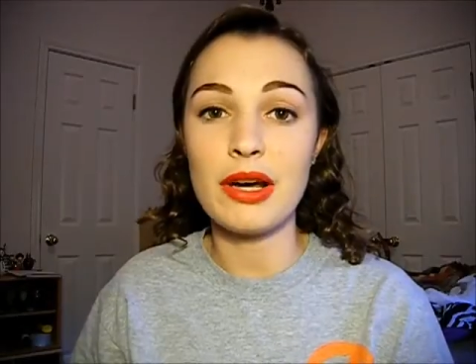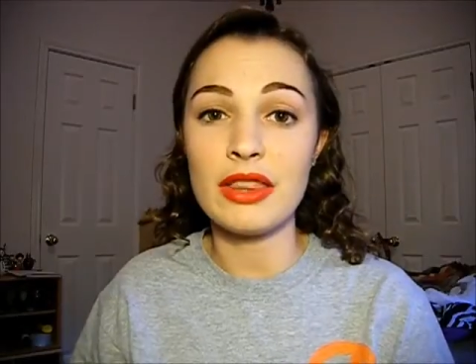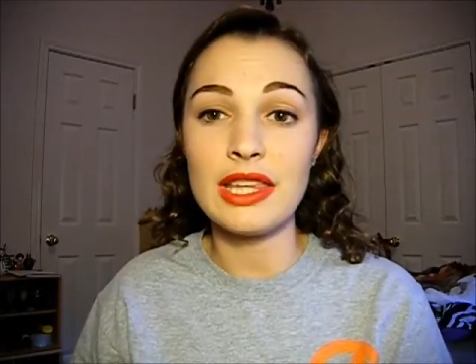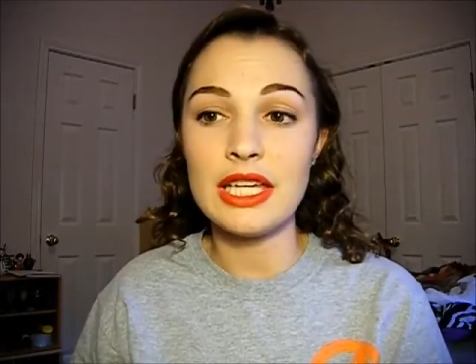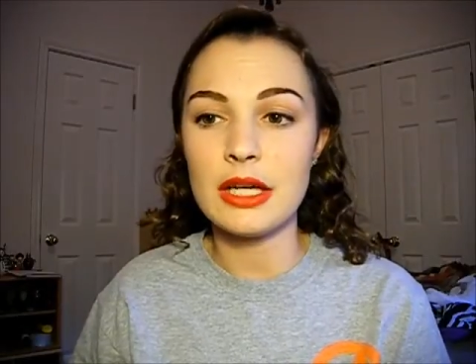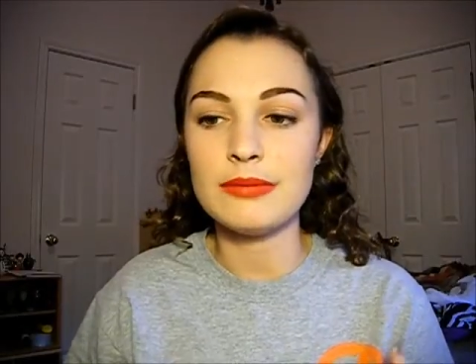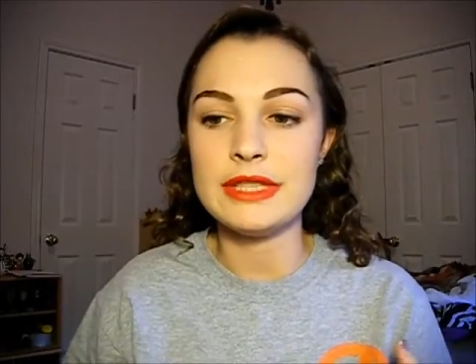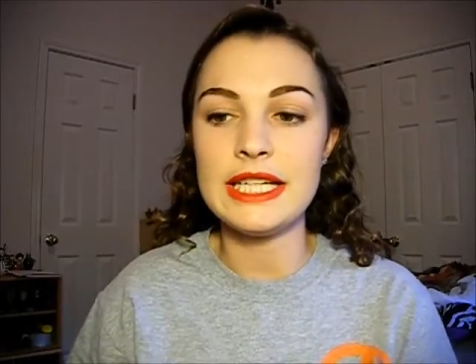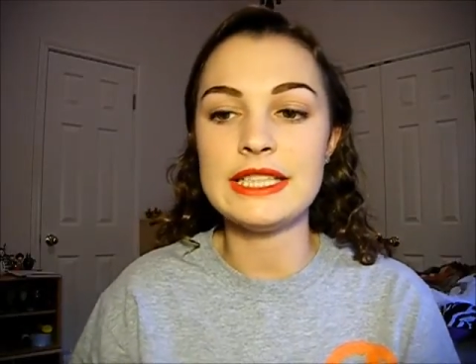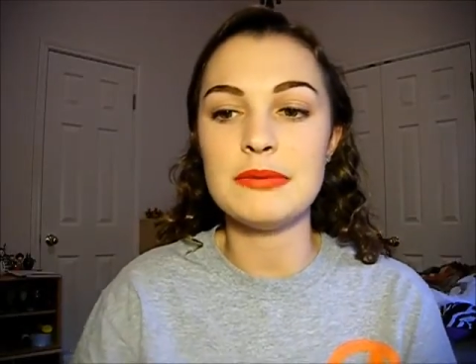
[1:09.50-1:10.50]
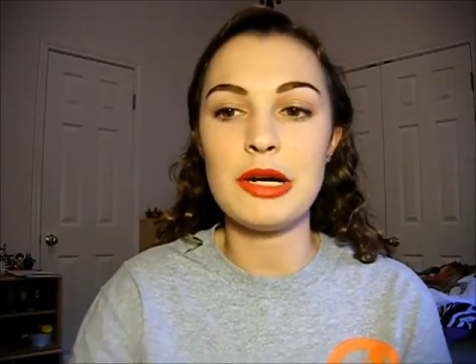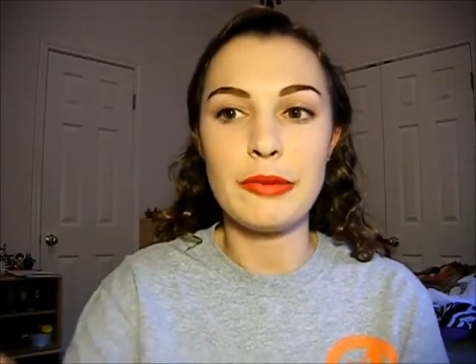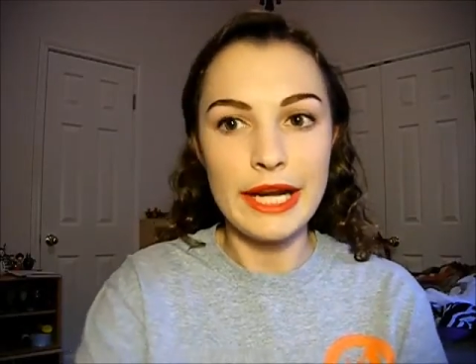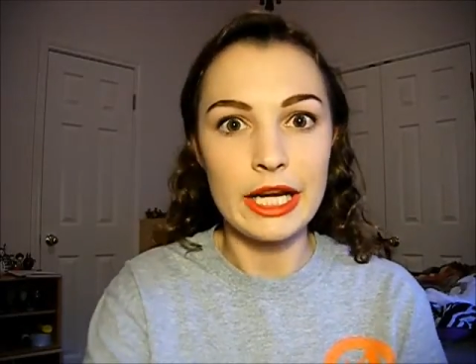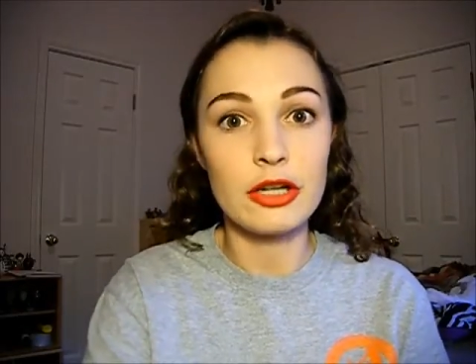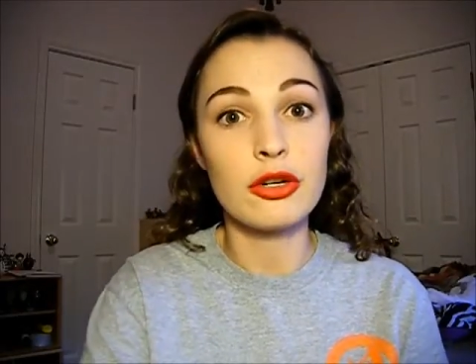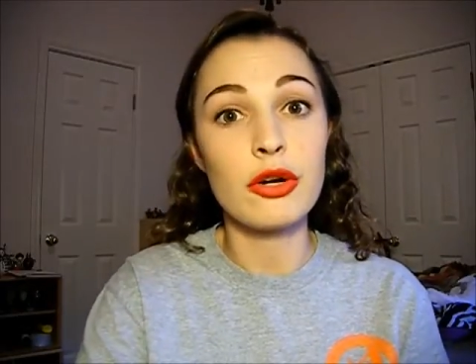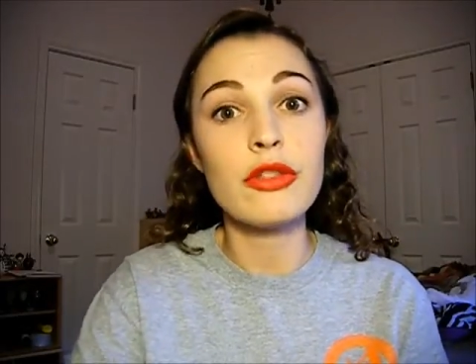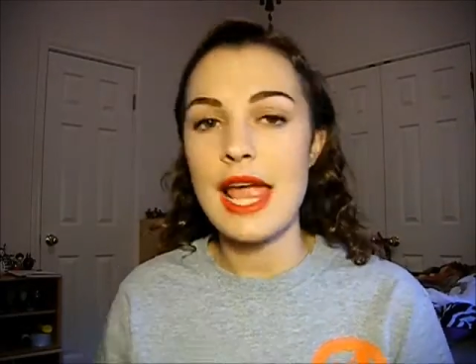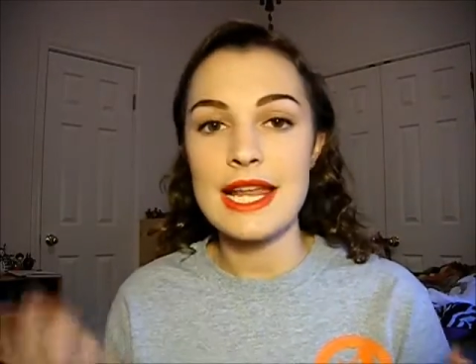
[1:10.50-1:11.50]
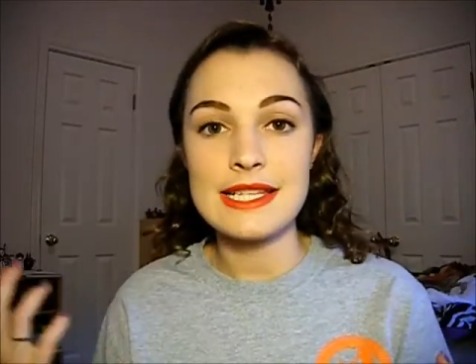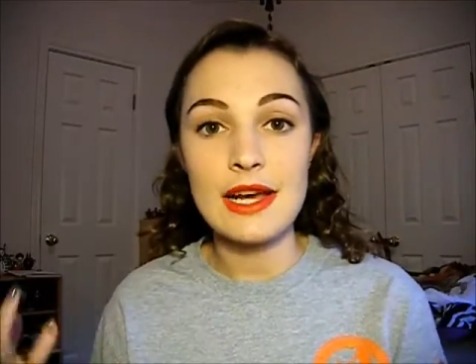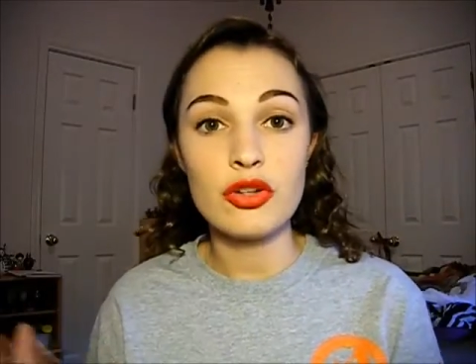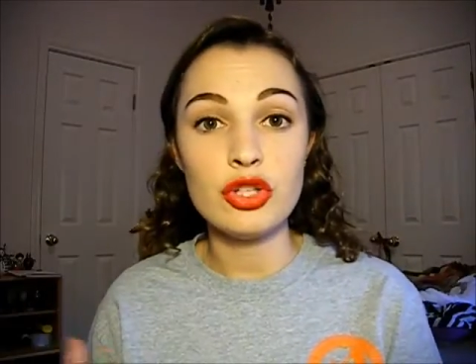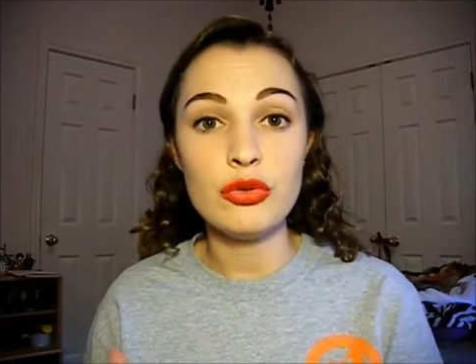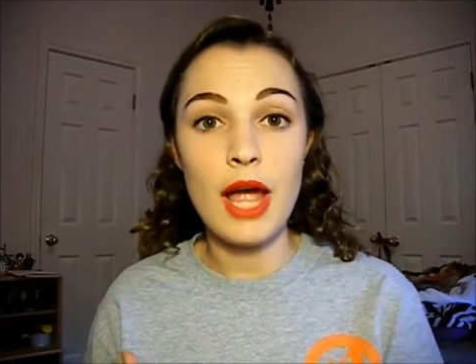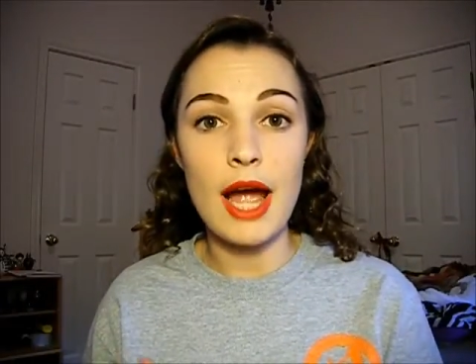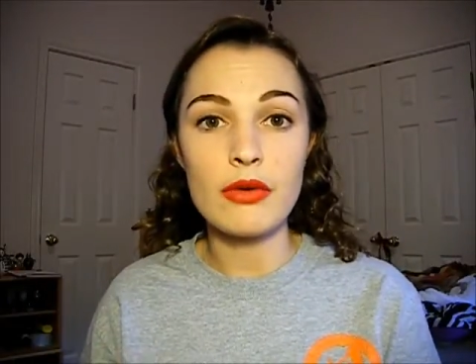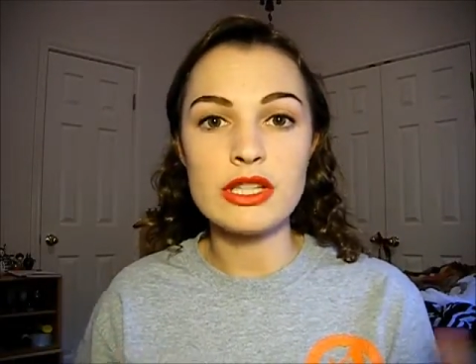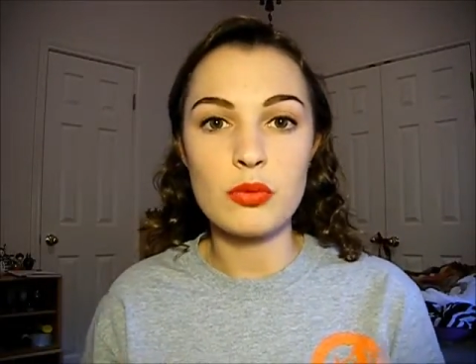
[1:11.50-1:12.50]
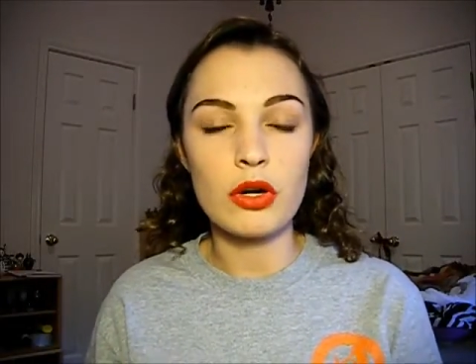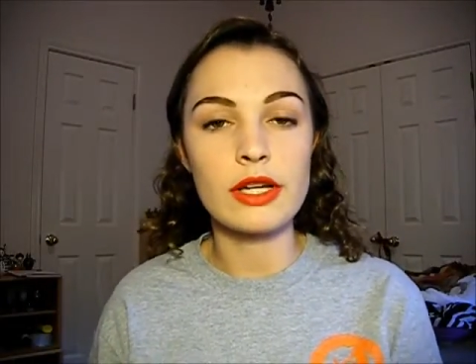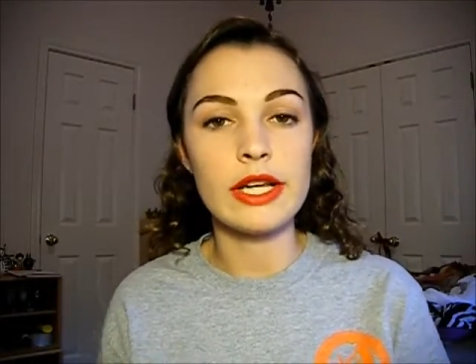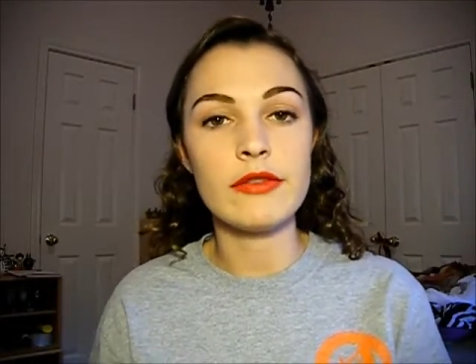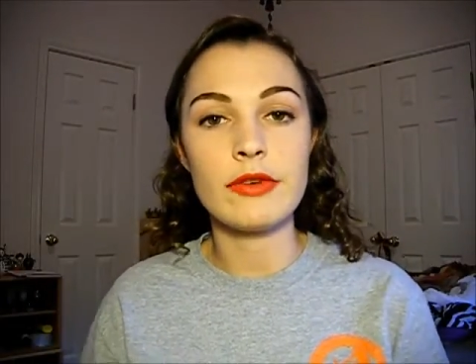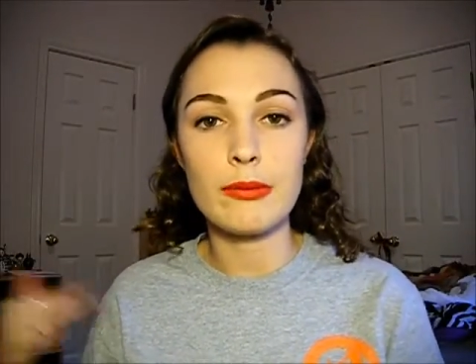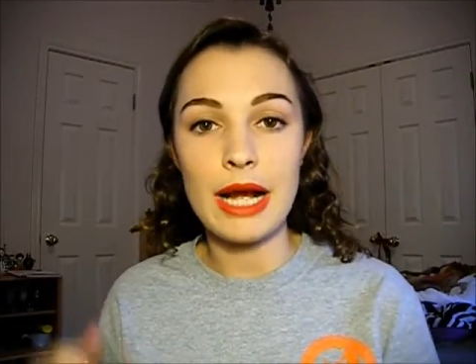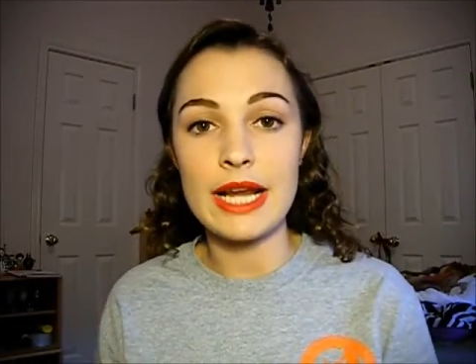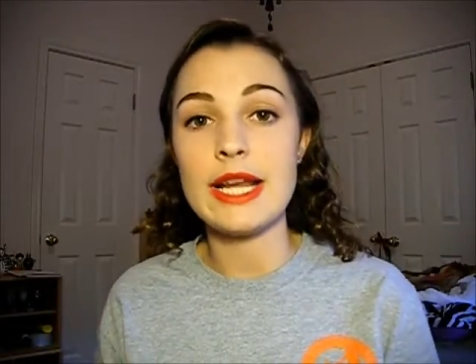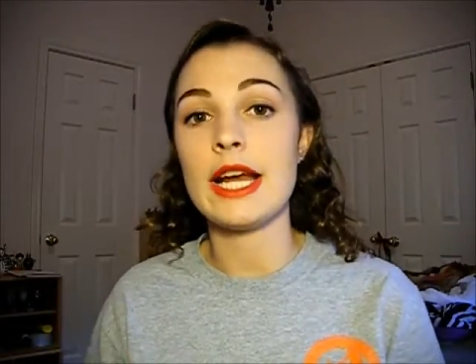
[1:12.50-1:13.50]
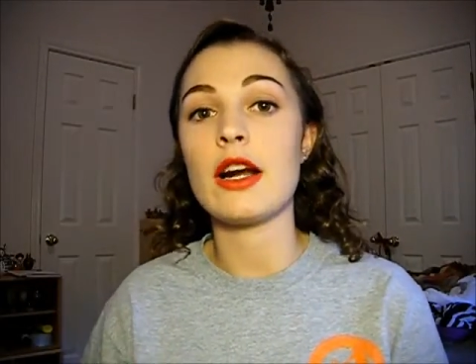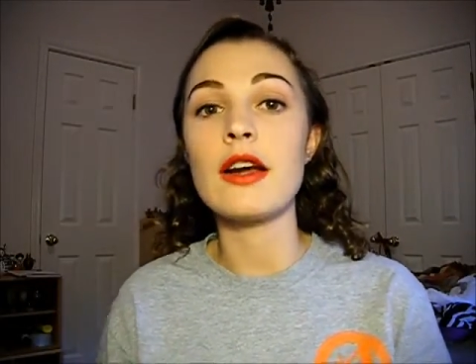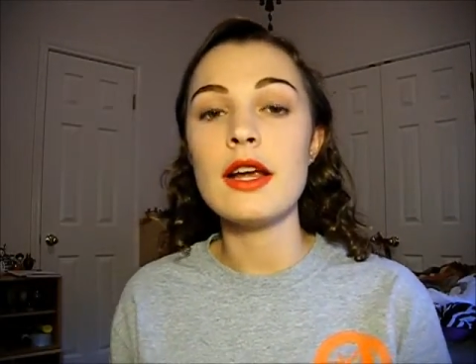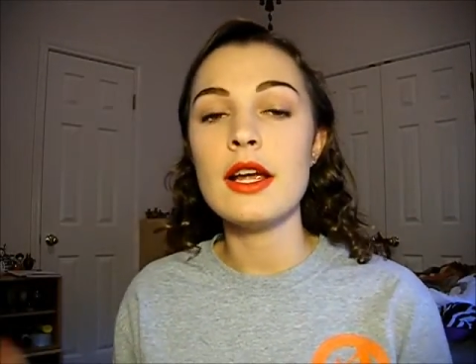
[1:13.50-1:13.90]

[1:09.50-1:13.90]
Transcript: monthly updates about my hair growth and tell you how it's working for my hair.